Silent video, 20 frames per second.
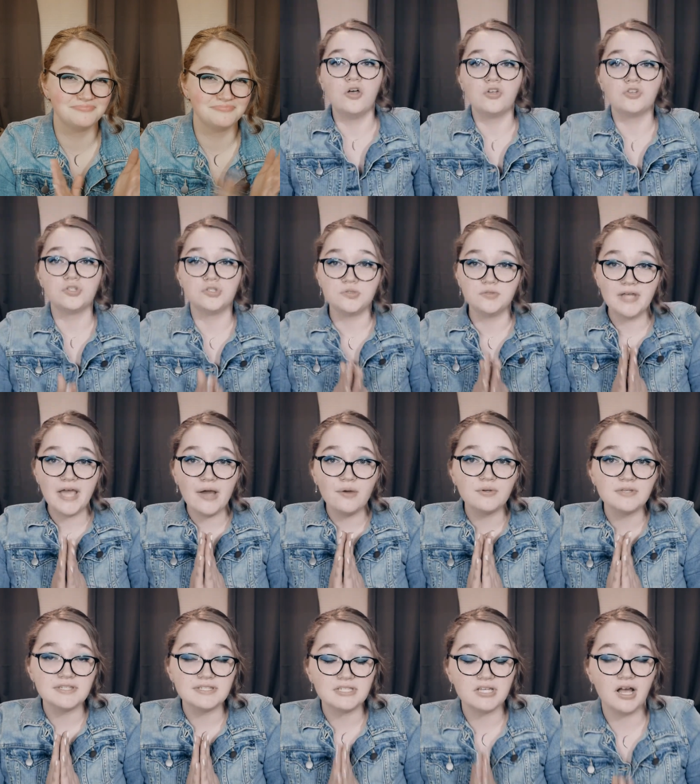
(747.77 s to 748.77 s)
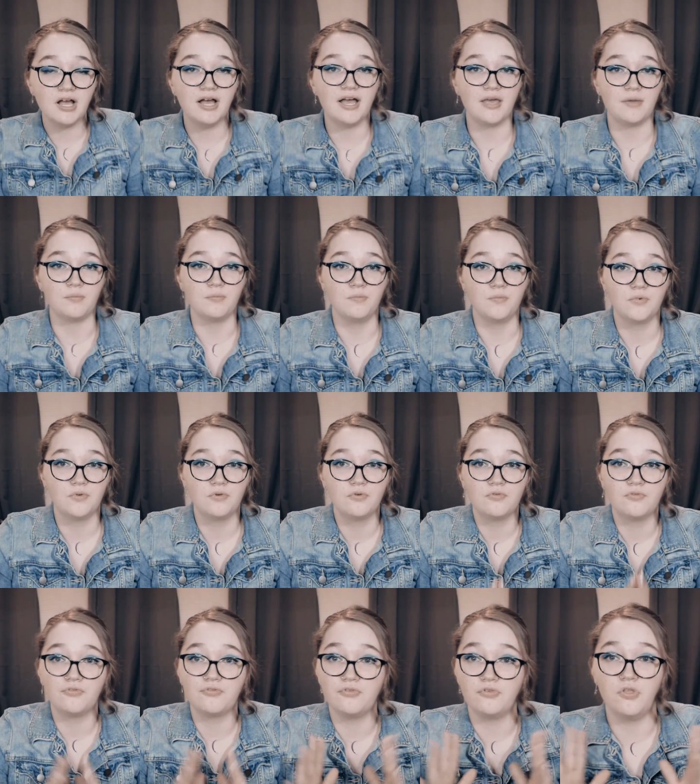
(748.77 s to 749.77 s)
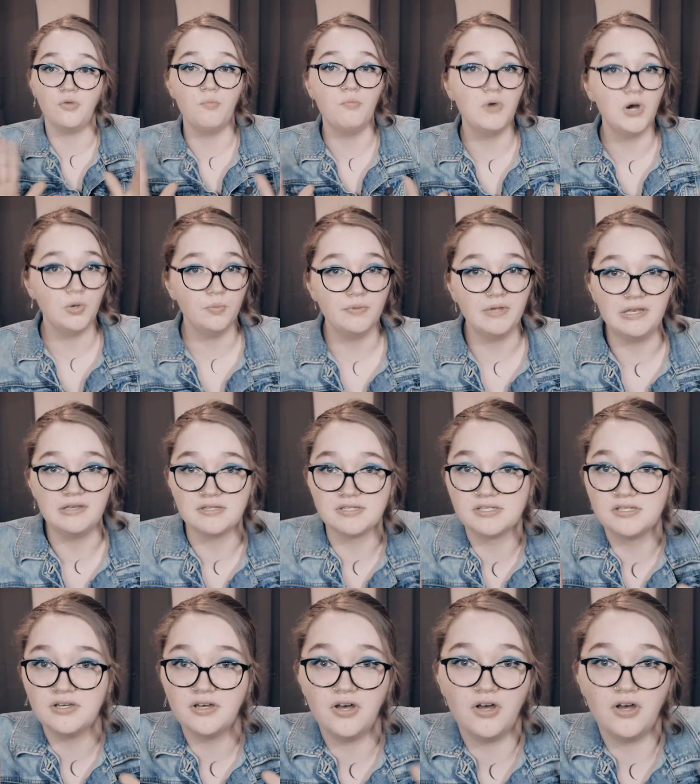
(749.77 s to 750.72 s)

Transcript: So now it's time for the moment